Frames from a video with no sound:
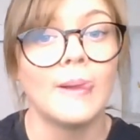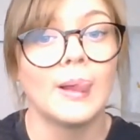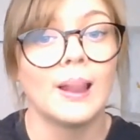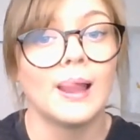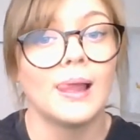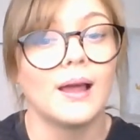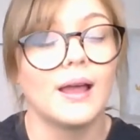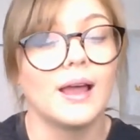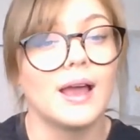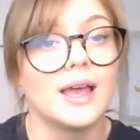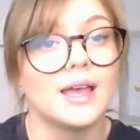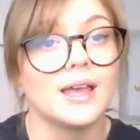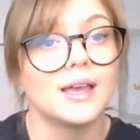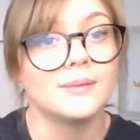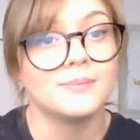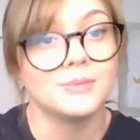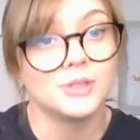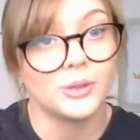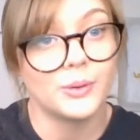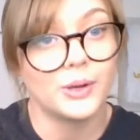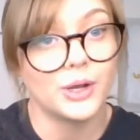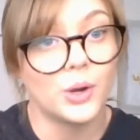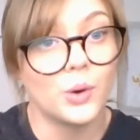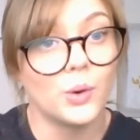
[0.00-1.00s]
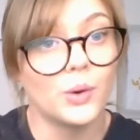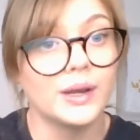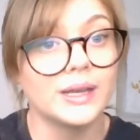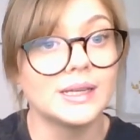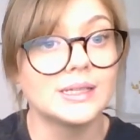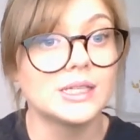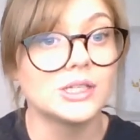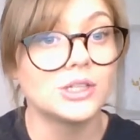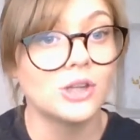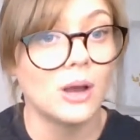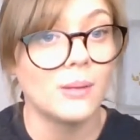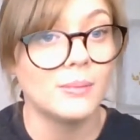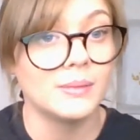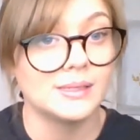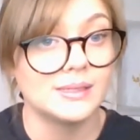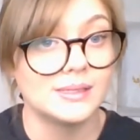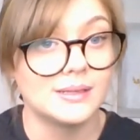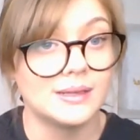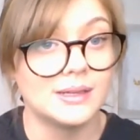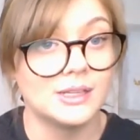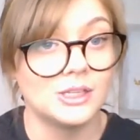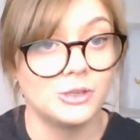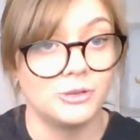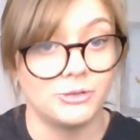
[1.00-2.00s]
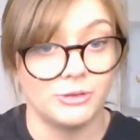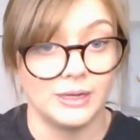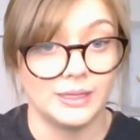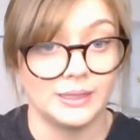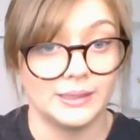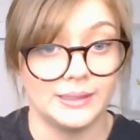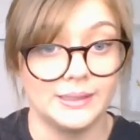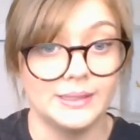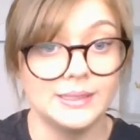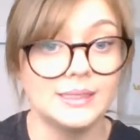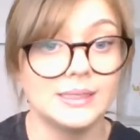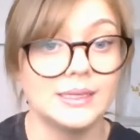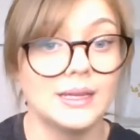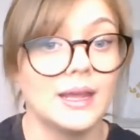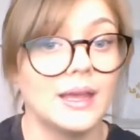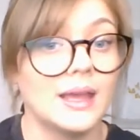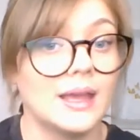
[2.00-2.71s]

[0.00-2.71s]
So according to Tomlinson and Strickland,